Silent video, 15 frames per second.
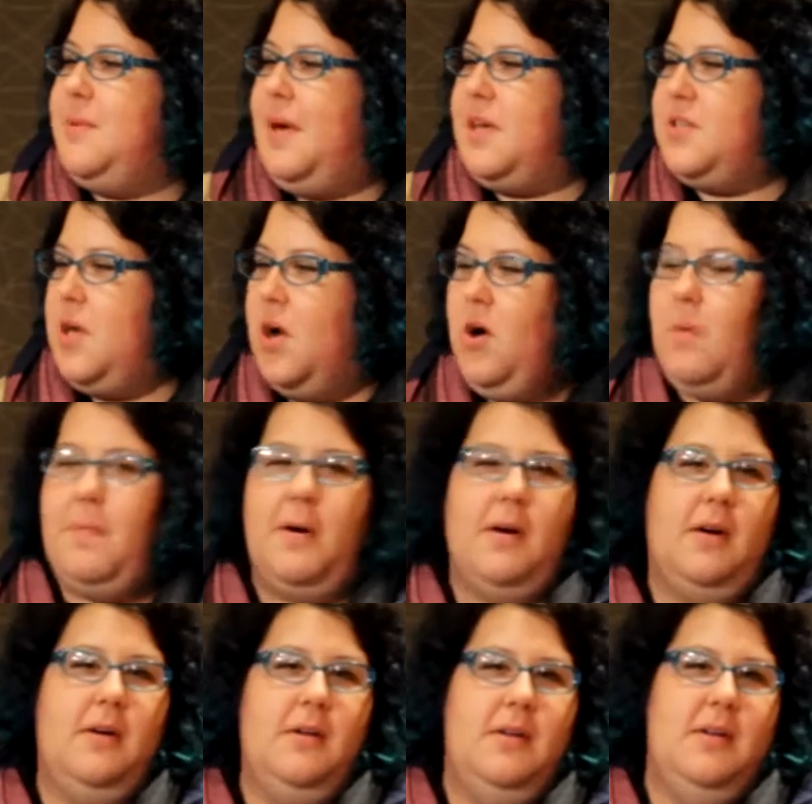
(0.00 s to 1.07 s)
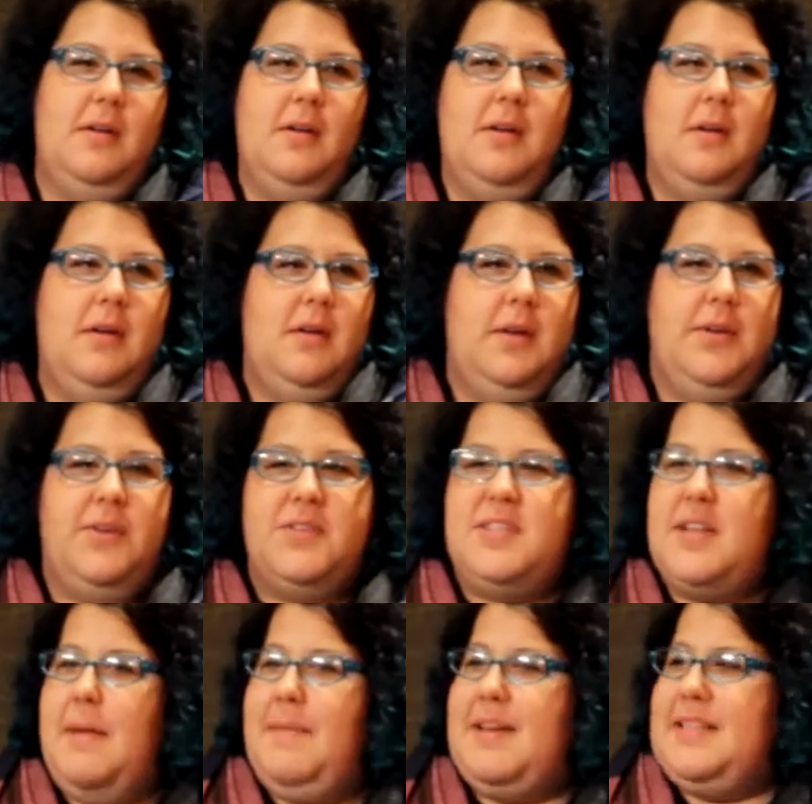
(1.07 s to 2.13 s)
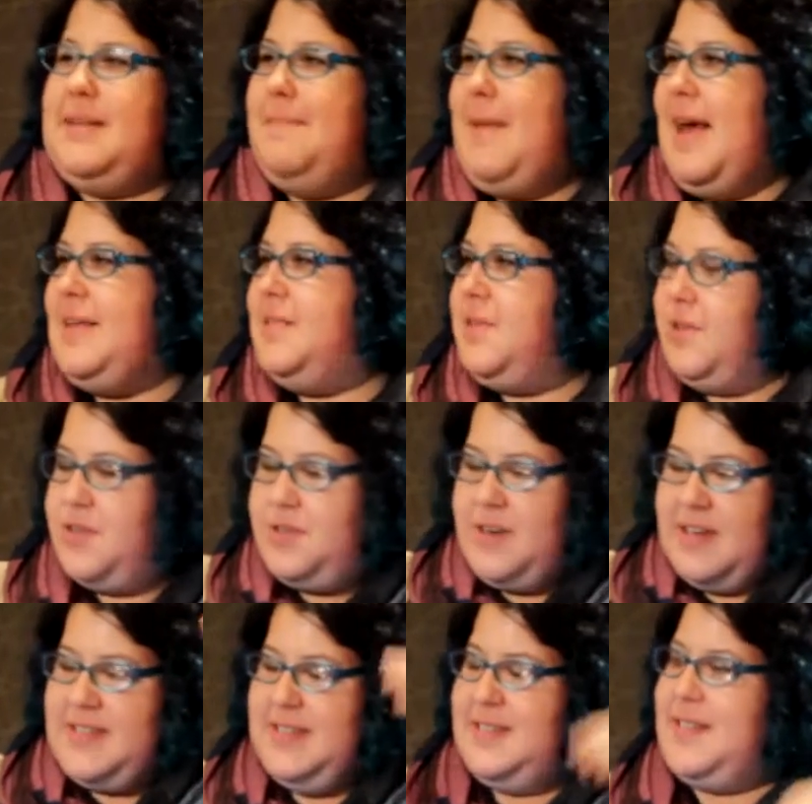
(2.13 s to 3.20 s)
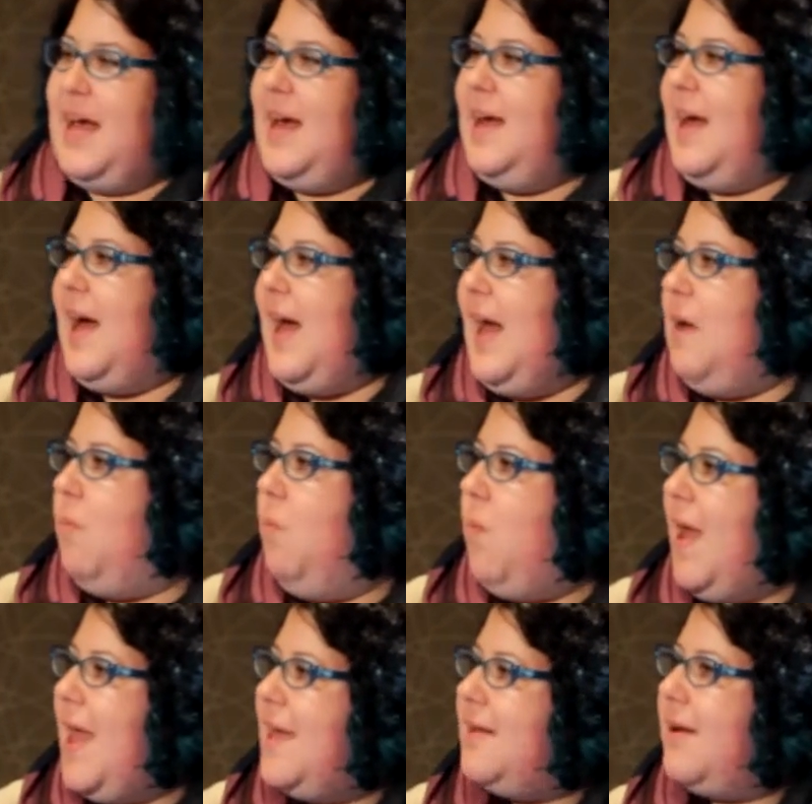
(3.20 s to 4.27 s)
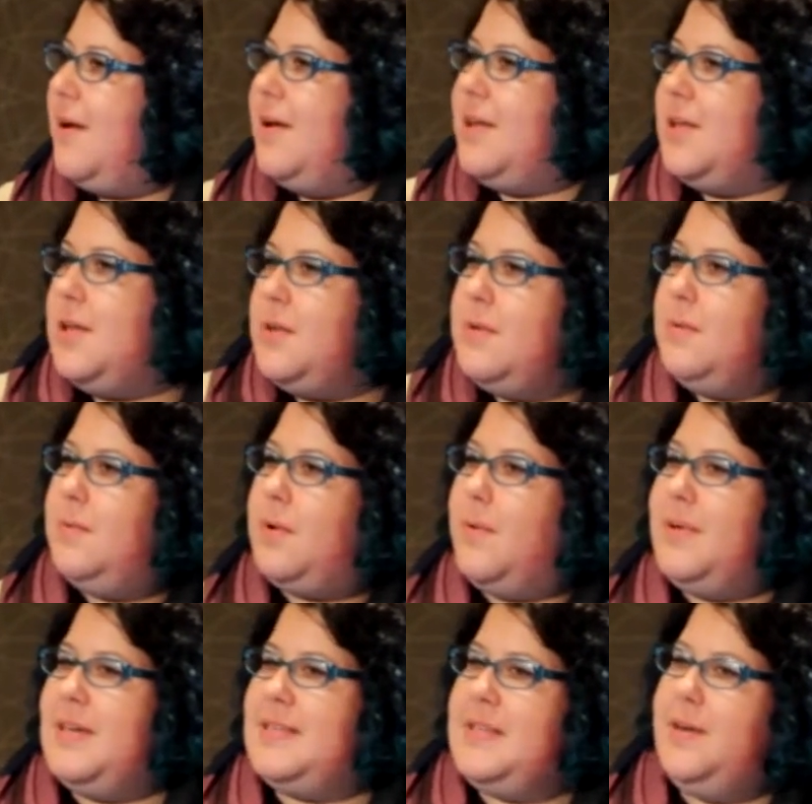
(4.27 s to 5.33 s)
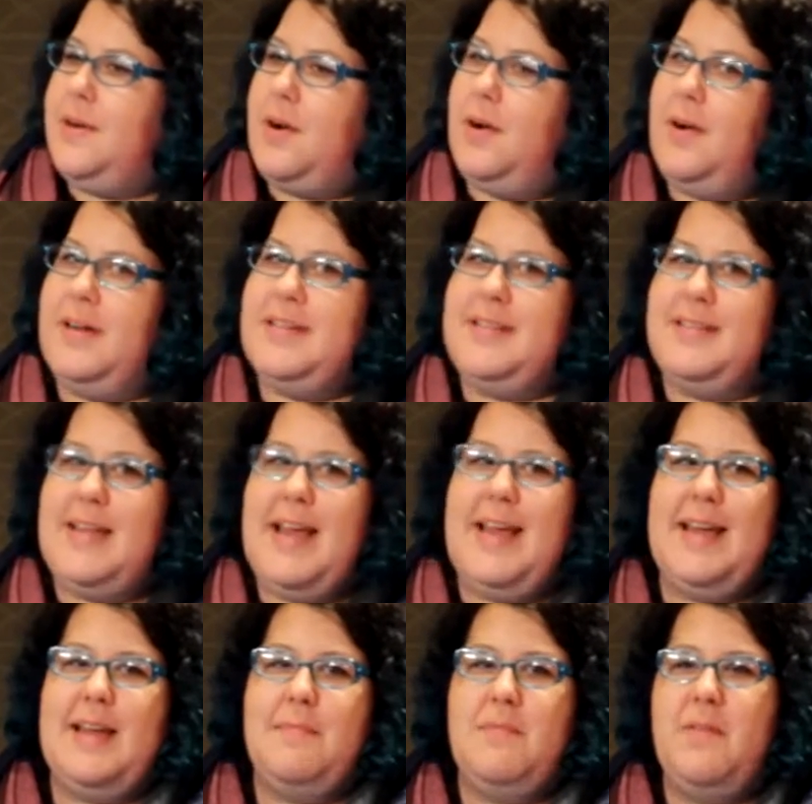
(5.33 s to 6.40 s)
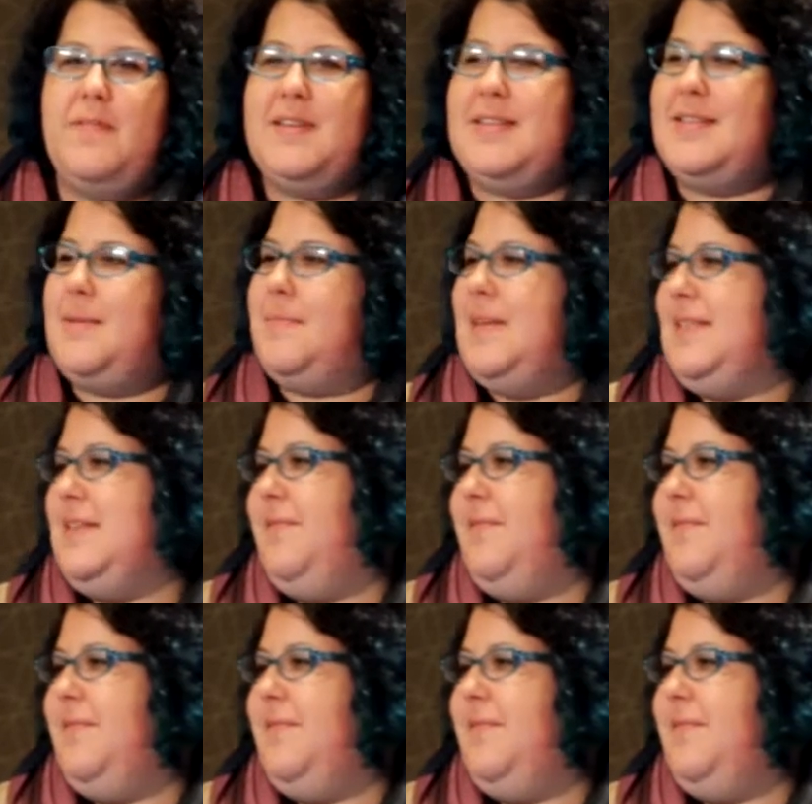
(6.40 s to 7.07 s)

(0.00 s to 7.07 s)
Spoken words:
to October, your stomach is a mess, your stress is sky high. When are you going to see your current state and move it to something